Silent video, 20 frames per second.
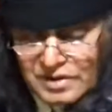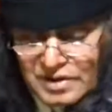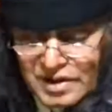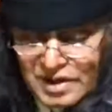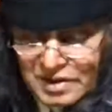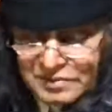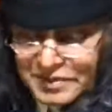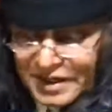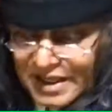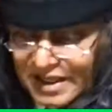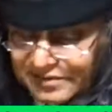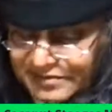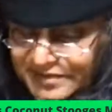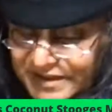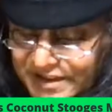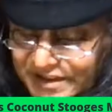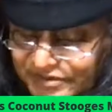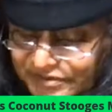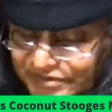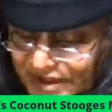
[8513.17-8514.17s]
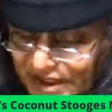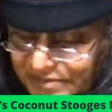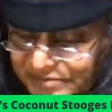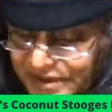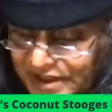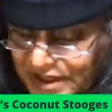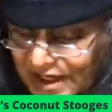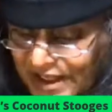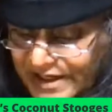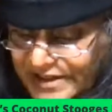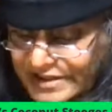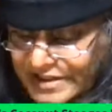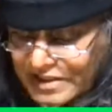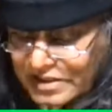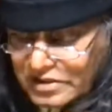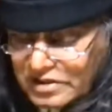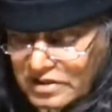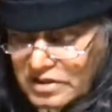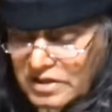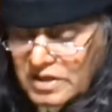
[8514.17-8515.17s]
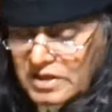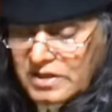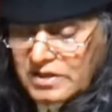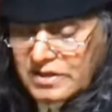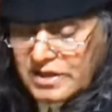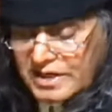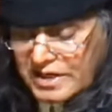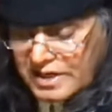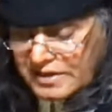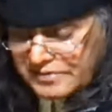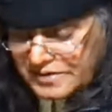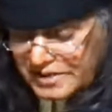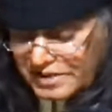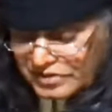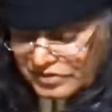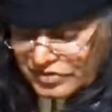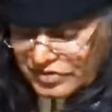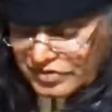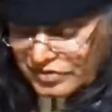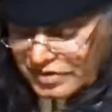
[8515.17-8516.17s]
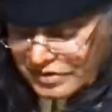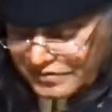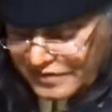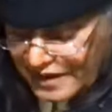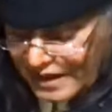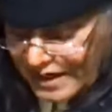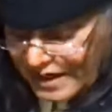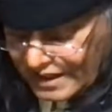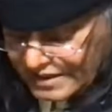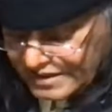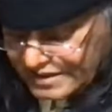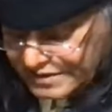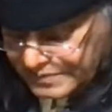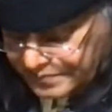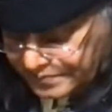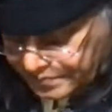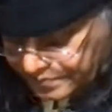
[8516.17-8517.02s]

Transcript: And by evidence, I'm relating that evidence to the fact